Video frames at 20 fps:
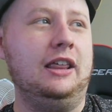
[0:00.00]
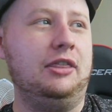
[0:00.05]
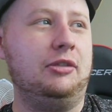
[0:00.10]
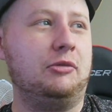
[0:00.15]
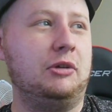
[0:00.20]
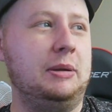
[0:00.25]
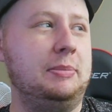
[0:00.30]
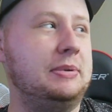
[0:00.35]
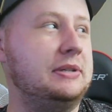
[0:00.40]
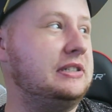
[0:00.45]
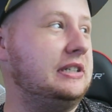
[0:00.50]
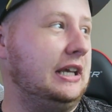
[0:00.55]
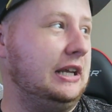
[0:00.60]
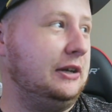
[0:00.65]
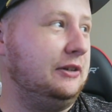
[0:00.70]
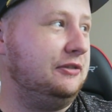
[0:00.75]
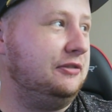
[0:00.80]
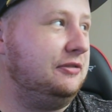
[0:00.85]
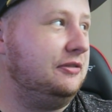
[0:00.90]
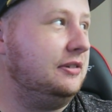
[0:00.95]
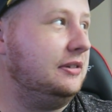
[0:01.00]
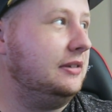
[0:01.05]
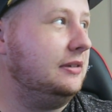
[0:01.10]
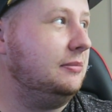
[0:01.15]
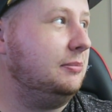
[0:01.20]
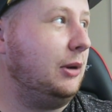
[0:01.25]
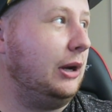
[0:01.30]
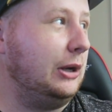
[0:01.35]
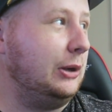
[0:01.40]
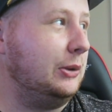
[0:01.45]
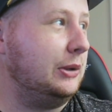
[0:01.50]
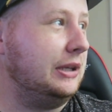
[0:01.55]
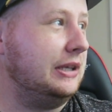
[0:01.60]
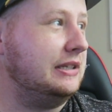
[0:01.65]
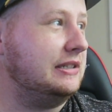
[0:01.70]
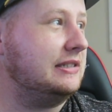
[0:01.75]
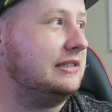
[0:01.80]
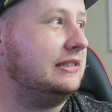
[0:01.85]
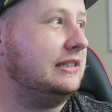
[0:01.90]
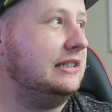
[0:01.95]
3% of my
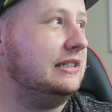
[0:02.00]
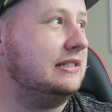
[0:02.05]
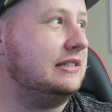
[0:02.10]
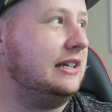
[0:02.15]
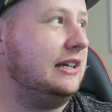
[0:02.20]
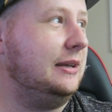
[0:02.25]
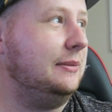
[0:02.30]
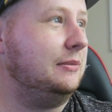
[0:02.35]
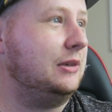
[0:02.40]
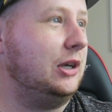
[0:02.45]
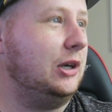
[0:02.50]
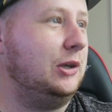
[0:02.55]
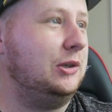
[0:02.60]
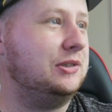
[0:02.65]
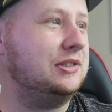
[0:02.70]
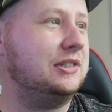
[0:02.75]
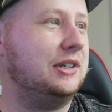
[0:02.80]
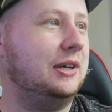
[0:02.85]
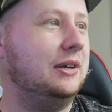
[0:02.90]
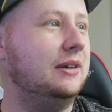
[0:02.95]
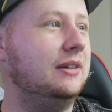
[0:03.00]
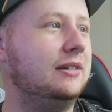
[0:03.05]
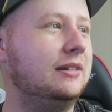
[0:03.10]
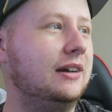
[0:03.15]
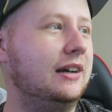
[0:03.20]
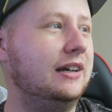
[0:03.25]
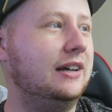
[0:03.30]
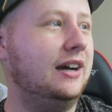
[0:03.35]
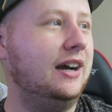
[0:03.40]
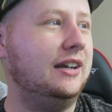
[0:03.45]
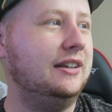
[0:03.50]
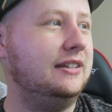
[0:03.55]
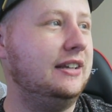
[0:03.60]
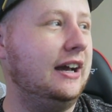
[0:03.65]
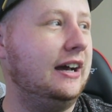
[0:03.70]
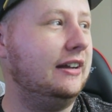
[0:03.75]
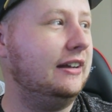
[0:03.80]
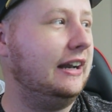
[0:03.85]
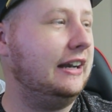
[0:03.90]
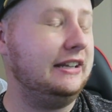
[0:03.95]
audience is girls, so I
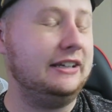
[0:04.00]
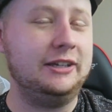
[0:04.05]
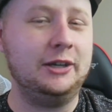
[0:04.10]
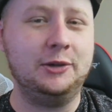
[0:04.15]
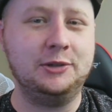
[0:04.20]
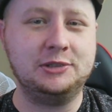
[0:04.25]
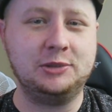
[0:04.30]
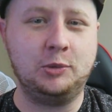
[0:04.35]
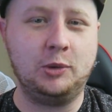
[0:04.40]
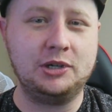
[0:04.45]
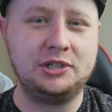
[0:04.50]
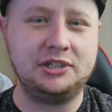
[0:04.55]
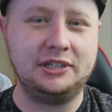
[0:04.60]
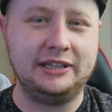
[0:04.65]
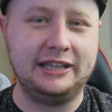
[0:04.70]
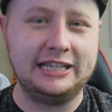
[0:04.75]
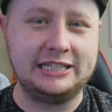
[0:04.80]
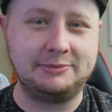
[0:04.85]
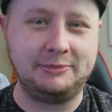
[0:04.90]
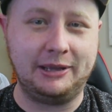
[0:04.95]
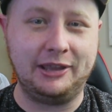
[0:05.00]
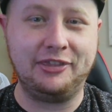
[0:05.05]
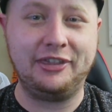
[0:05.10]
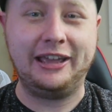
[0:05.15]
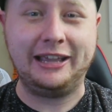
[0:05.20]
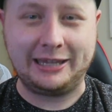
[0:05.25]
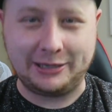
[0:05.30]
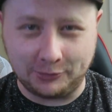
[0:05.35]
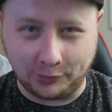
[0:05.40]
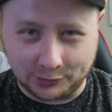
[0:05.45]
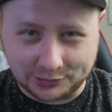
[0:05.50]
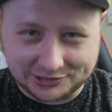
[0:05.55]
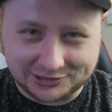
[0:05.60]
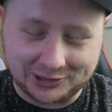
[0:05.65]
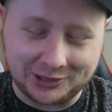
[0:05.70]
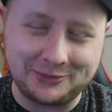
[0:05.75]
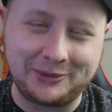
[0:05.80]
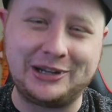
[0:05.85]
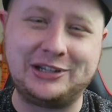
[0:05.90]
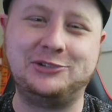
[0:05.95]
doubt any girls are watching this, but thank you all
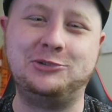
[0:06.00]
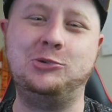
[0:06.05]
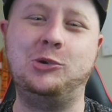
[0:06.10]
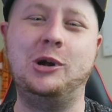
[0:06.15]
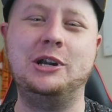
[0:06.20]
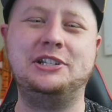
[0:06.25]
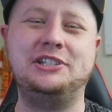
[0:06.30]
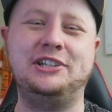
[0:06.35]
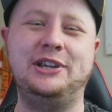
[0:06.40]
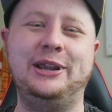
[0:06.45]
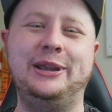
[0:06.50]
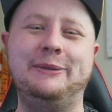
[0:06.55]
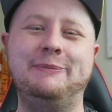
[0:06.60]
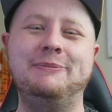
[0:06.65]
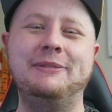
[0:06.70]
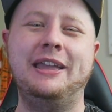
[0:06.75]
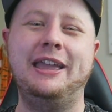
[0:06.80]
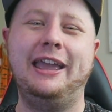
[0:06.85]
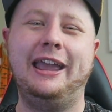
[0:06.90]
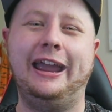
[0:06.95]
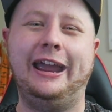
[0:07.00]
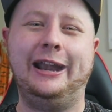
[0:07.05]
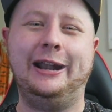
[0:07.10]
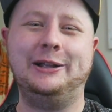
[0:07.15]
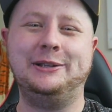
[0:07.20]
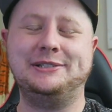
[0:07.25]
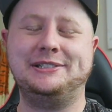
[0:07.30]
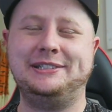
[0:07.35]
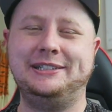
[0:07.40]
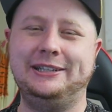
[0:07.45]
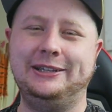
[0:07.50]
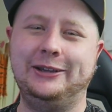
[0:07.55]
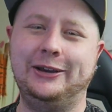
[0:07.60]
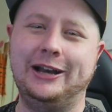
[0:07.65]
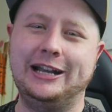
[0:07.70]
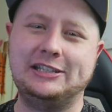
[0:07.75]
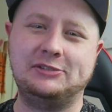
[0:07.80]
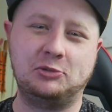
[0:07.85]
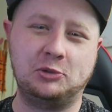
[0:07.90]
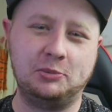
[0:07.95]
so much for watching, and I'll see you
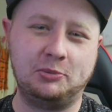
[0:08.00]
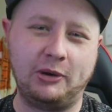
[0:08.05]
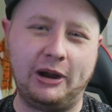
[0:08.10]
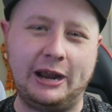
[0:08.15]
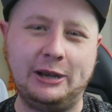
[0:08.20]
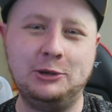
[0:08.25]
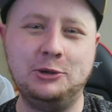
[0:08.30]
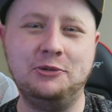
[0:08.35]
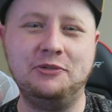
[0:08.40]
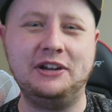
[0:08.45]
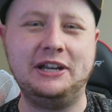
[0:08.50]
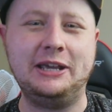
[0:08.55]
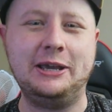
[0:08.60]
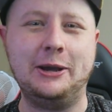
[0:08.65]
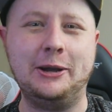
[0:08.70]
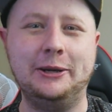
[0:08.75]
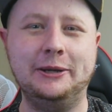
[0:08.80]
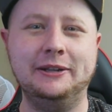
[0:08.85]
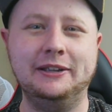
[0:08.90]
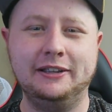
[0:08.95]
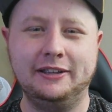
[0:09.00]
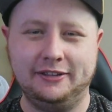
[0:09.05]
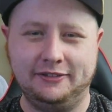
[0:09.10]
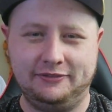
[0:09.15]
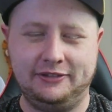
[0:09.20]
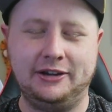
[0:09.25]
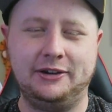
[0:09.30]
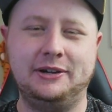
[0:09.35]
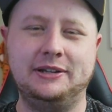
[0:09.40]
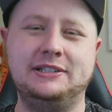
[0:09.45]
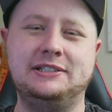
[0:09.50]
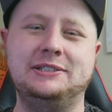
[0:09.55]
guys for a brand new video very